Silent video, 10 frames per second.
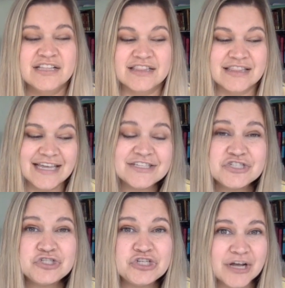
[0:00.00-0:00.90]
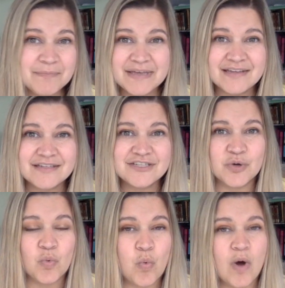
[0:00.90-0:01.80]
Let's jump
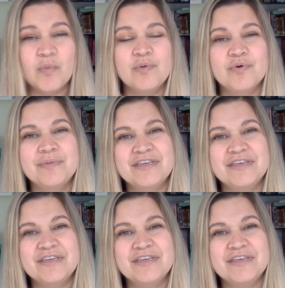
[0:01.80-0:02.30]
into what we will be